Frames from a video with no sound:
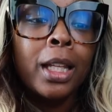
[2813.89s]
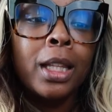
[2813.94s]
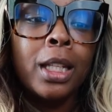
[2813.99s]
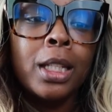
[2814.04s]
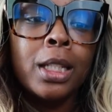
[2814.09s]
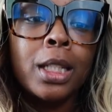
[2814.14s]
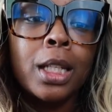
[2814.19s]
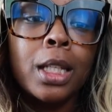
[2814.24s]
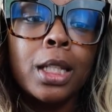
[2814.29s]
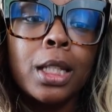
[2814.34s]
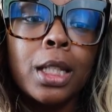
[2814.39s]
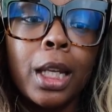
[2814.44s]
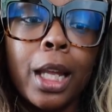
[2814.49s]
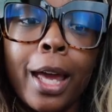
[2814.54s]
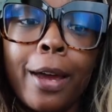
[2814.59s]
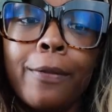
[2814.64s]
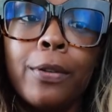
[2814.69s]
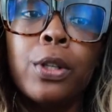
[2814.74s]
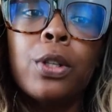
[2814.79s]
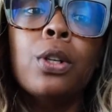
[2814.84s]
This is
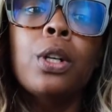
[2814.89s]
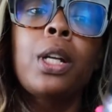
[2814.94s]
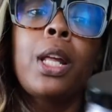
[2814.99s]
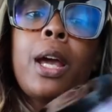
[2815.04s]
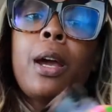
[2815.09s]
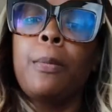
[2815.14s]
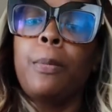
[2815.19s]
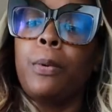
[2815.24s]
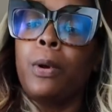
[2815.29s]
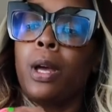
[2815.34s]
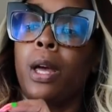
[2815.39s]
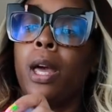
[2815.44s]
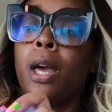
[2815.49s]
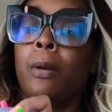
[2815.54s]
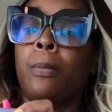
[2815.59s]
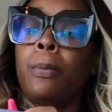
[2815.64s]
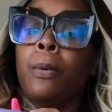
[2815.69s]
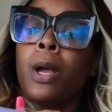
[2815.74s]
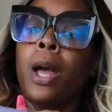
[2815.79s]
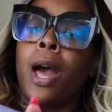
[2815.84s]
lavender and
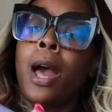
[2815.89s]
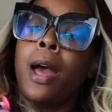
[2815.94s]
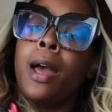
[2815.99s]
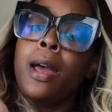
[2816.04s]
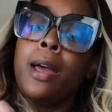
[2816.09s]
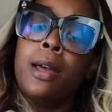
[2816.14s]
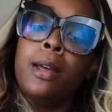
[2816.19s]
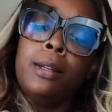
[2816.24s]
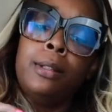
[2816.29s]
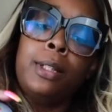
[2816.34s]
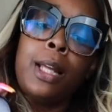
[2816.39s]
apricot